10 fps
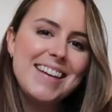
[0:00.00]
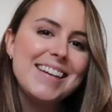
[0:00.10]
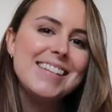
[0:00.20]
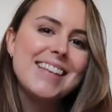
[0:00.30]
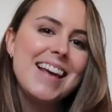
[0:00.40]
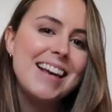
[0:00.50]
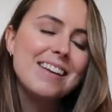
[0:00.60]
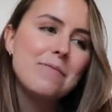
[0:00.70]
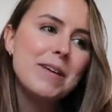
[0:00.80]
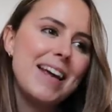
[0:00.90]
It is a
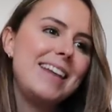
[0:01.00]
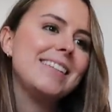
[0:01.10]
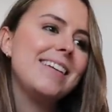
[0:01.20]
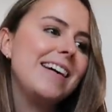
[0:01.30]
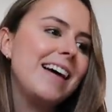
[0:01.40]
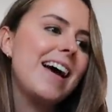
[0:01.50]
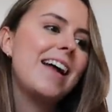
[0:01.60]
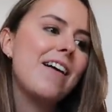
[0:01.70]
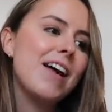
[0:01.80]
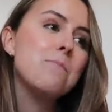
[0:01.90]
little bit later,
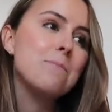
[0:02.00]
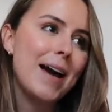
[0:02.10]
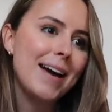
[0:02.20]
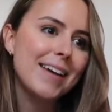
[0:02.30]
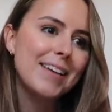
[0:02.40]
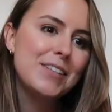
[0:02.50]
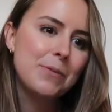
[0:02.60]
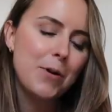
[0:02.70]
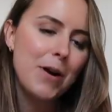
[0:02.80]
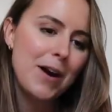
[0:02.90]
and I am back to
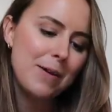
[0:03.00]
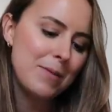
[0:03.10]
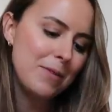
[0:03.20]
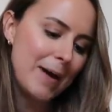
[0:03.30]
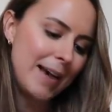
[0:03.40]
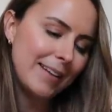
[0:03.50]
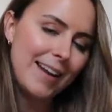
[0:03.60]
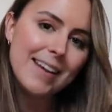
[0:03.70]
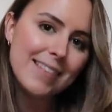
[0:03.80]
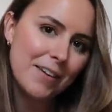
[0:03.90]
prime the
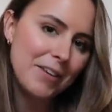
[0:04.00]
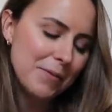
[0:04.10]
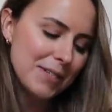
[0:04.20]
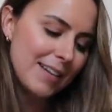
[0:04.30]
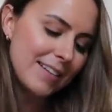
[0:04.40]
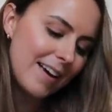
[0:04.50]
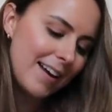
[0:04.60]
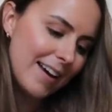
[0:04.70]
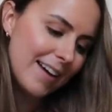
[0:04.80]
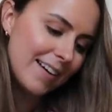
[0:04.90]
paneling that Ollie was cutting
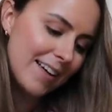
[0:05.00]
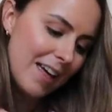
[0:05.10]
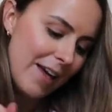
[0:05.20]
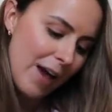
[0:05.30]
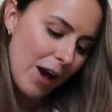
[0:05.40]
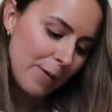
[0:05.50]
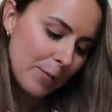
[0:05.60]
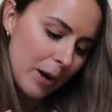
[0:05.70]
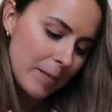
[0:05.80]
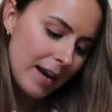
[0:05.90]
earlier. I'm
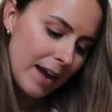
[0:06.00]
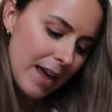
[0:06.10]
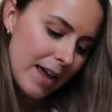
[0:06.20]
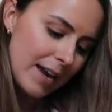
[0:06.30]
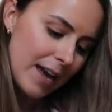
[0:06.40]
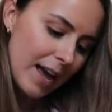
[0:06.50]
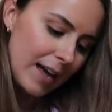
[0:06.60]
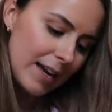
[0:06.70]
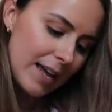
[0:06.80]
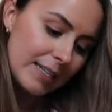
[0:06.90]
priming it in
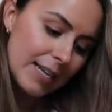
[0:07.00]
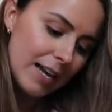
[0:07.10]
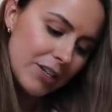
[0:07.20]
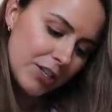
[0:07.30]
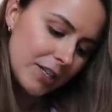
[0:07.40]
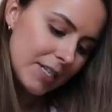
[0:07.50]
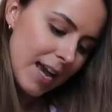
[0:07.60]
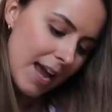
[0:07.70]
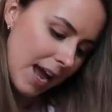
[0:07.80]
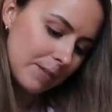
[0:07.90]
an Intelligent
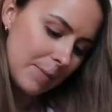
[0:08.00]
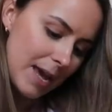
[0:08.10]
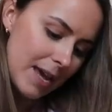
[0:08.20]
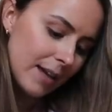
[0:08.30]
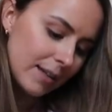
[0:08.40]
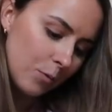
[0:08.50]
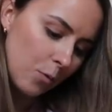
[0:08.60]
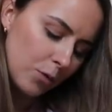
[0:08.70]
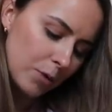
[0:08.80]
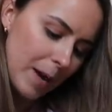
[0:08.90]
ASP. It's a
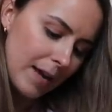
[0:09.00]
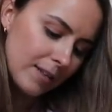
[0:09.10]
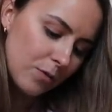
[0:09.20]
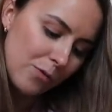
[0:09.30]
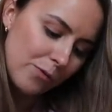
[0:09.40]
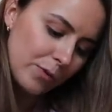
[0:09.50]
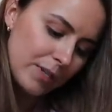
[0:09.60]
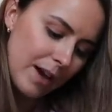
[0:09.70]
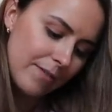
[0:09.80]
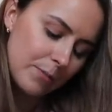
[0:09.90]
water-based
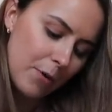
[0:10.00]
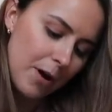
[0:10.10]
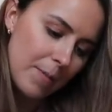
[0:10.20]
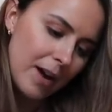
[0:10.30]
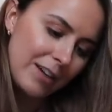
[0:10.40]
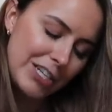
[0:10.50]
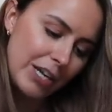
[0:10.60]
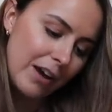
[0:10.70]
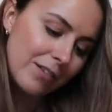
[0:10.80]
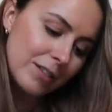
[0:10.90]
all-surface primer
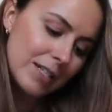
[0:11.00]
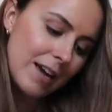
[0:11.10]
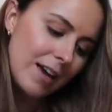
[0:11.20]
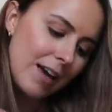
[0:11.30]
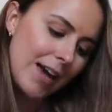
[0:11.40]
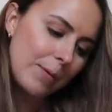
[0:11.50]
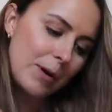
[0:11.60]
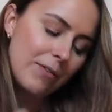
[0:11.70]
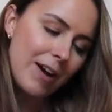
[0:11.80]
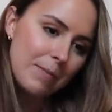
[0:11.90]
undercoat, and
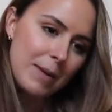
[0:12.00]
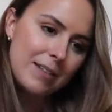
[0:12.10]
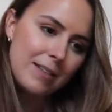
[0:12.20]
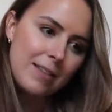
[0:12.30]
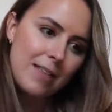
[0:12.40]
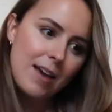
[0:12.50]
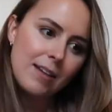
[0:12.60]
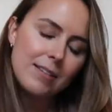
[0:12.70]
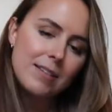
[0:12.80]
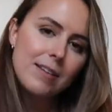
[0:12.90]
we are recommended
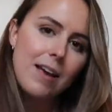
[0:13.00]
this